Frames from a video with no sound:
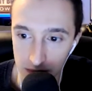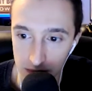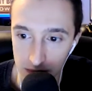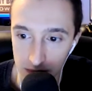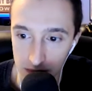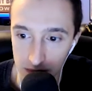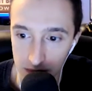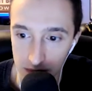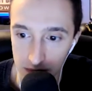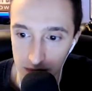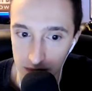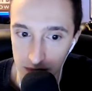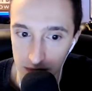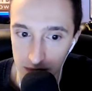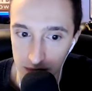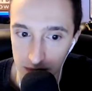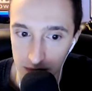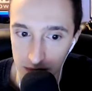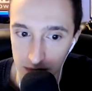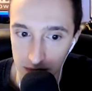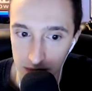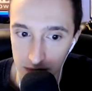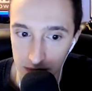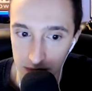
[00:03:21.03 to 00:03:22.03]

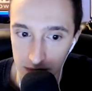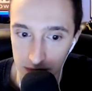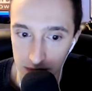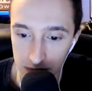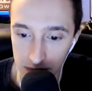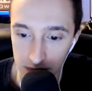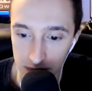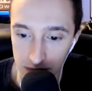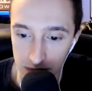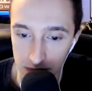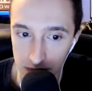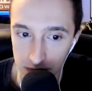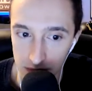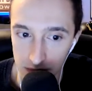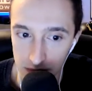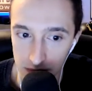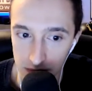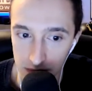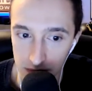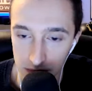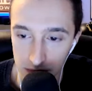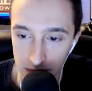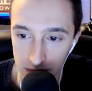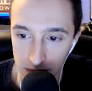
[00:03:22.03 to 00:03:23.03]

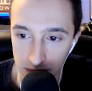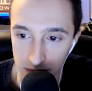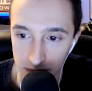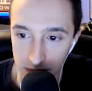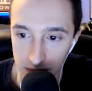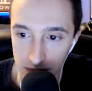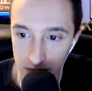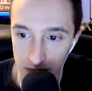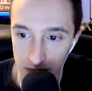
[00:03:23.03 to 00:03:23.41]
(not speaking)